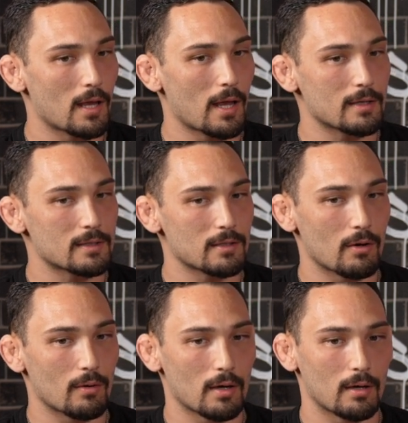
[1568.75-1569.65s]
And
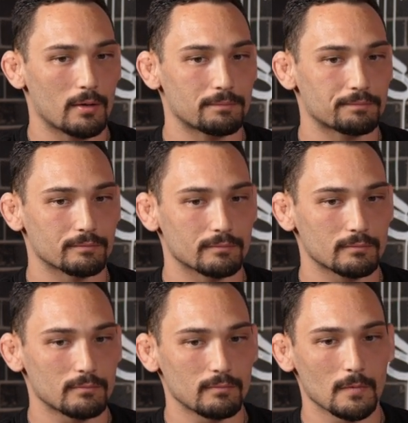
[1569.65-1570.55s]
so
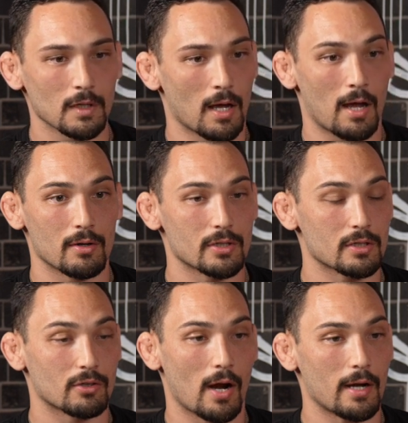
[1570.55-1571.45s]
I was
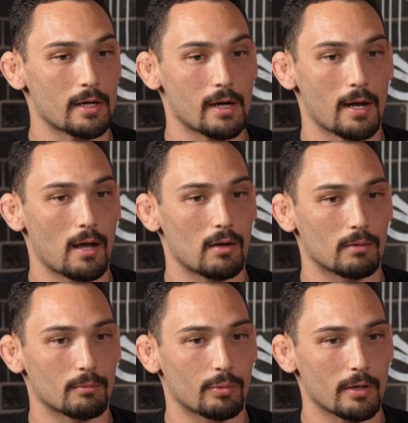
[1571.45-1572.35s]
just grinding it
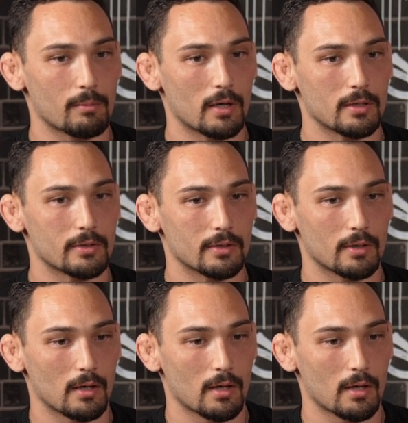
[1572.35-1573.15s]
out pretty much